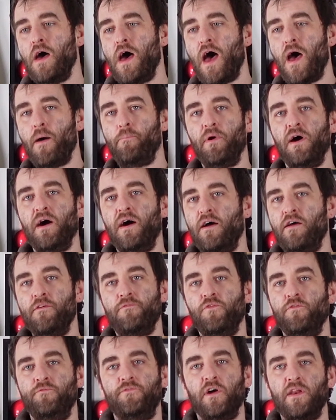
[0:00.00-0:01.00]
but
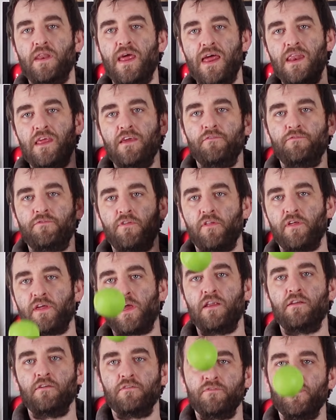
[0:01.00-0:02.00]
if you've done any of the
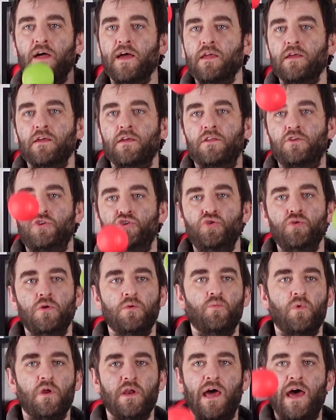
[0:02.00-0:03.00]
kind of like
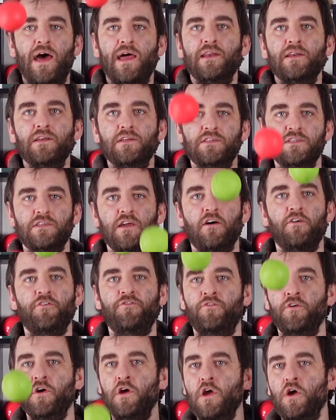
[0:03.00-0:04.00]
2-in-1 hand
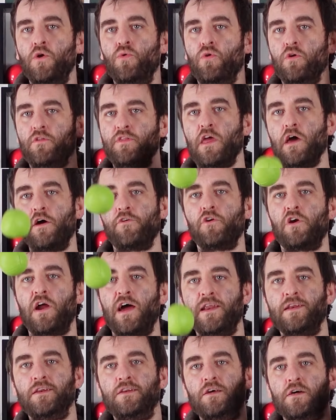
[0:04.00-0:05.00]
stuff, where the other
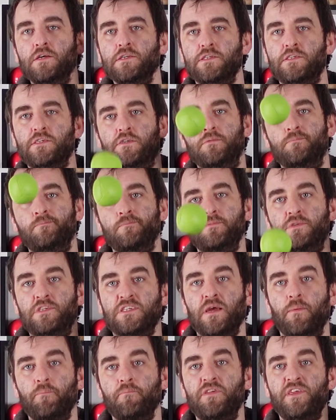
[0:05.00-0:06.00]
hand does
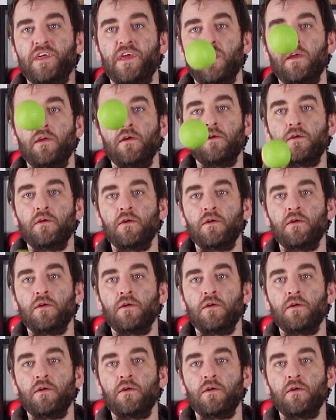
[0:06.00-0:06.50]
something,